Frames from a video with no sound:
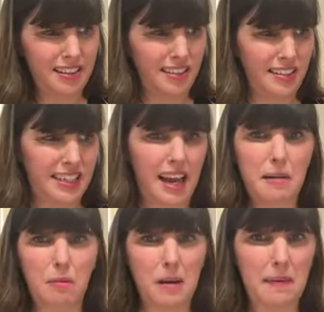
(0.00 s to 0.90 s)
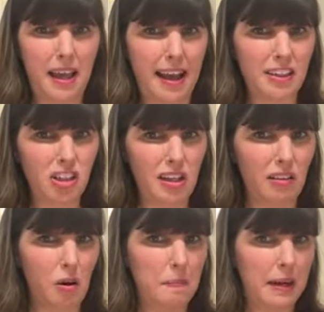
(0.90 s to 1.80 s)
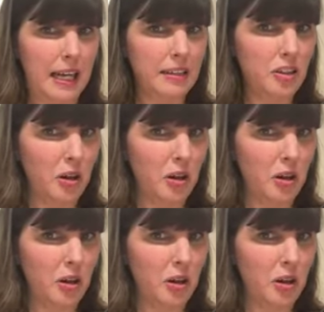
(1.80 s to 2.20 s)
Now this Day might be actually a lot bigger,